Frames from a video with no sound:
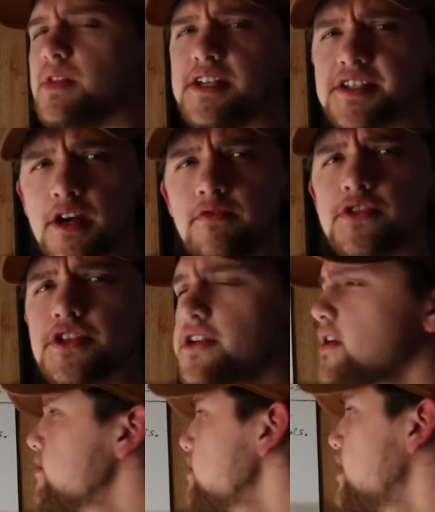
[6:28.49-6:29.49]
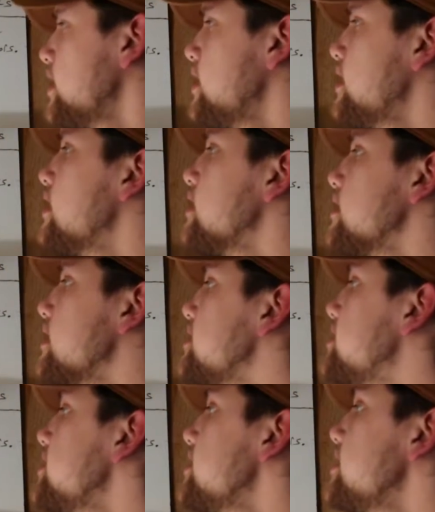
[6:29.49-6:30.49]
It's helpful to note that
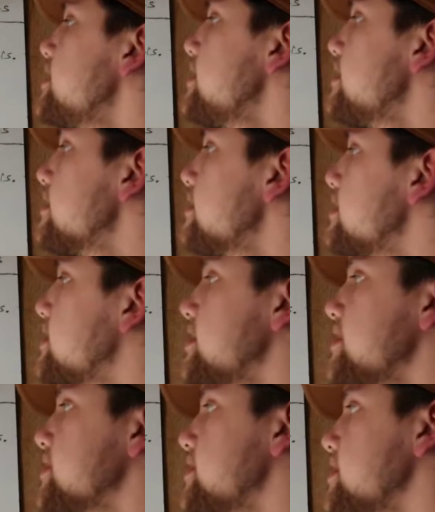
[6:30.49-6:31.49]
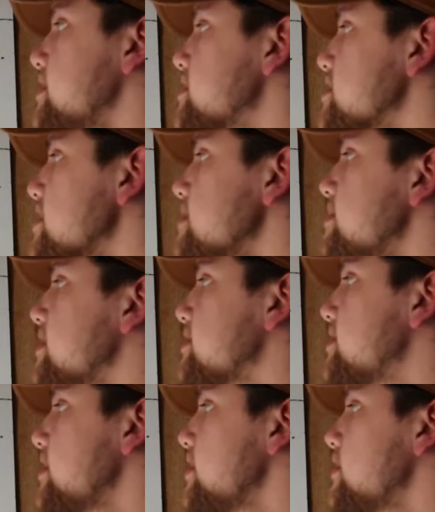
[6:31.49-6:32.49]
d here is the same as
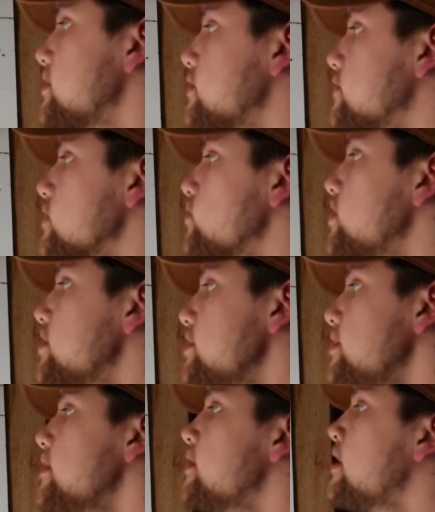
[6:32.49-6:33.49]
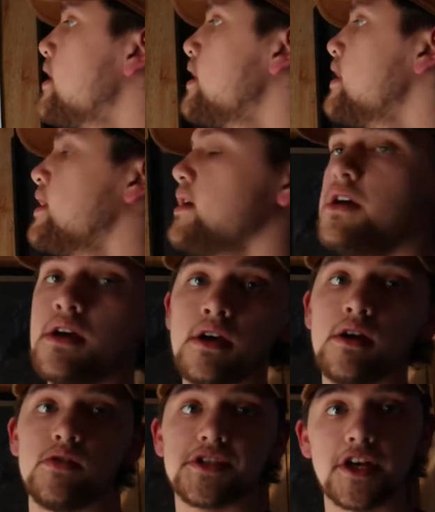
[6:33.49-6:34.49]
d over 1,
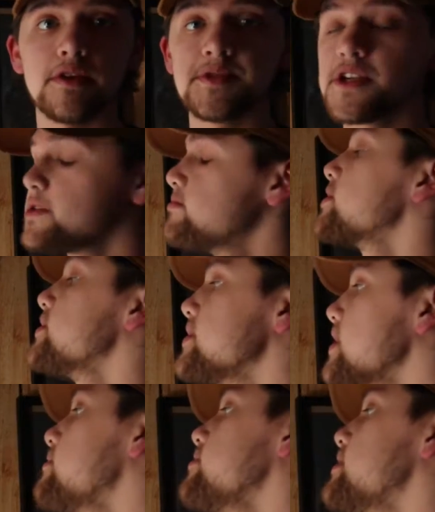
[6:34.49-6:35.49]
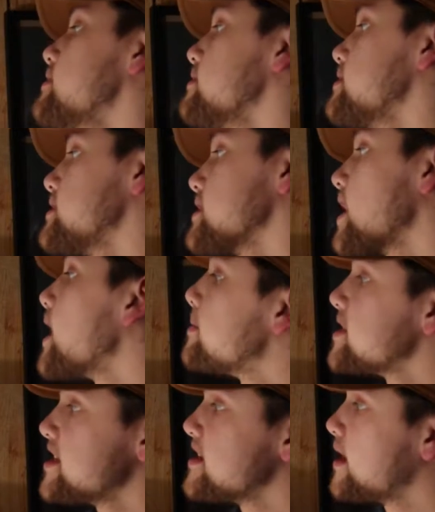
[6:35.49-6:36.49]
which helps us because now we know that the
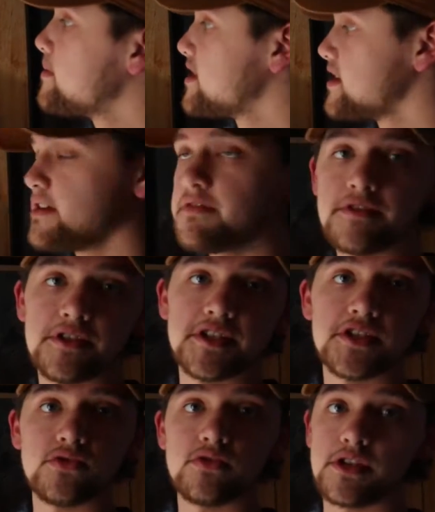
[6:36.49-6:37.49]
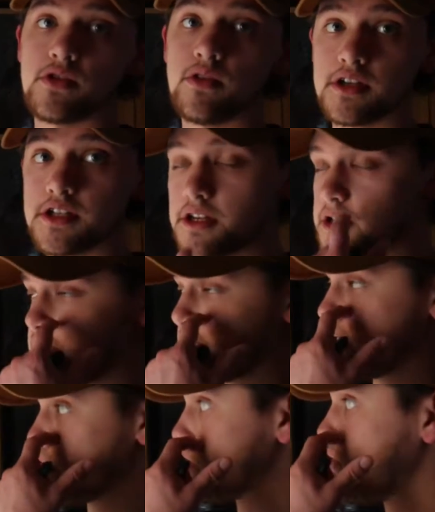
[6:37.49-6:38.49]
common denominator for these three
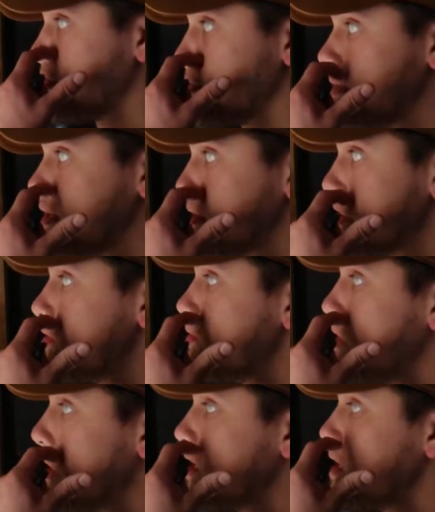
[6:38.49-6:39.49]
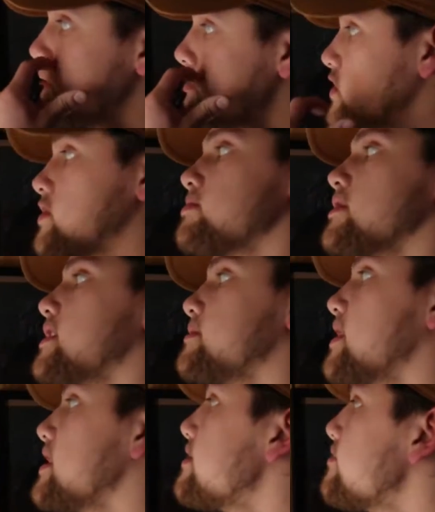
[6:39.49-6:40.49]
quantities is going to be 2a multiplied
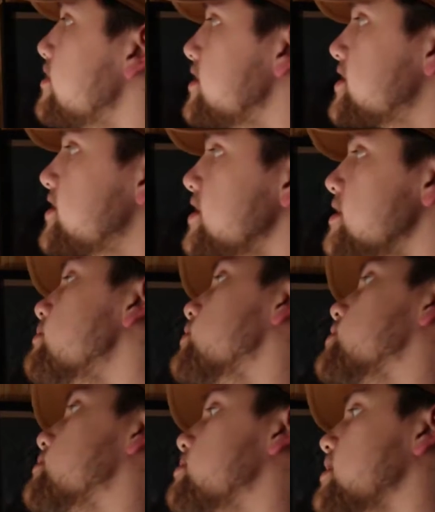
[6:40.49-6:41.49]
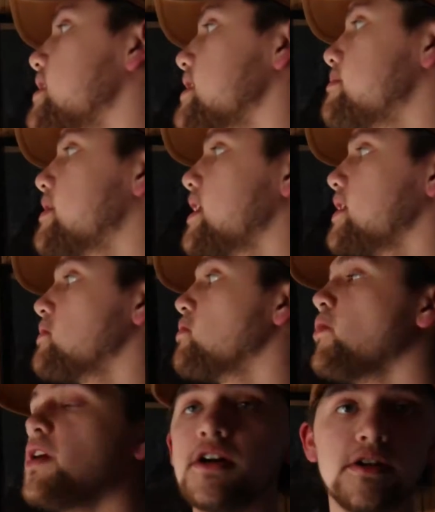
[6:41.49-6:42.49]
by 3c multiplied by
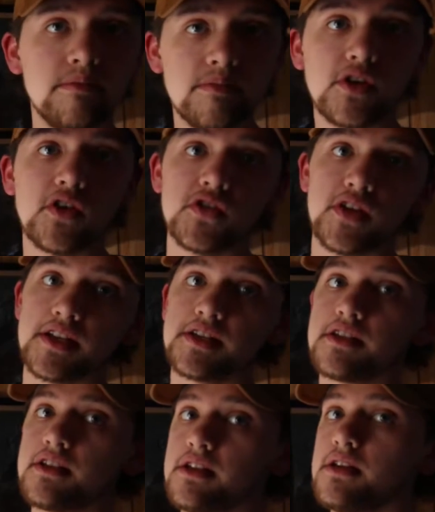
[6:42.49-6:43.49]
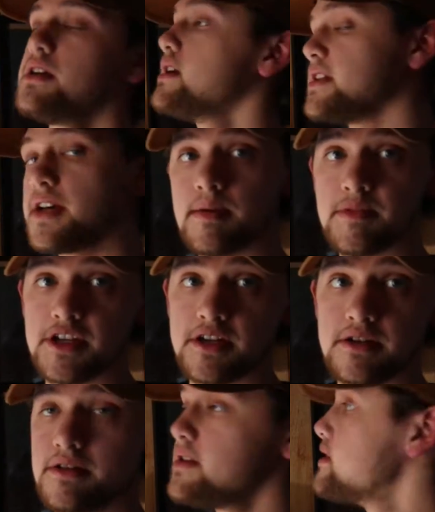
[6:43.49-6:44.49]
1, because that's the
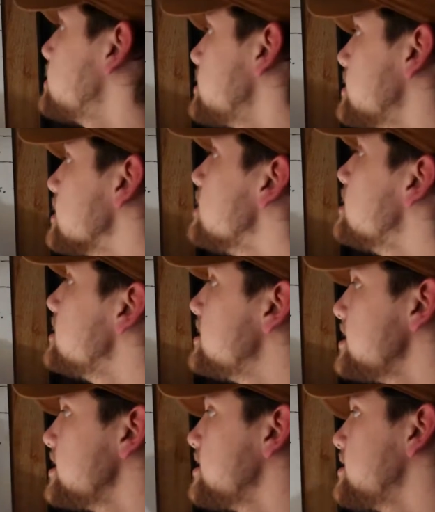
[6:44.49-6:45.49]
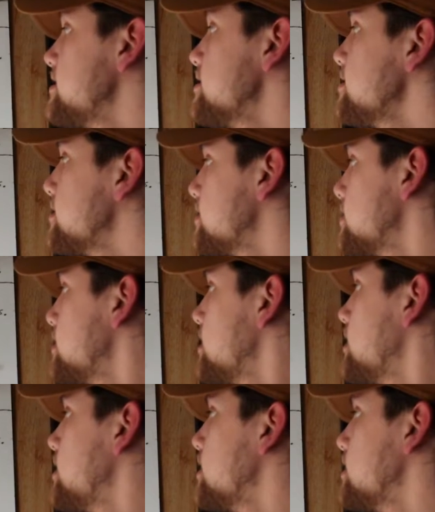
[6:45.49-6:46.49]
denominator in d here.
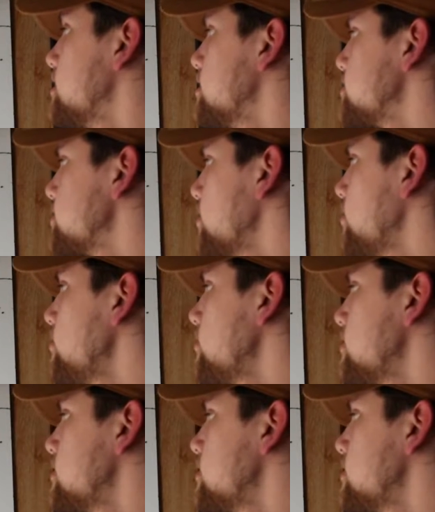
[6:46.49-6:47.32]
So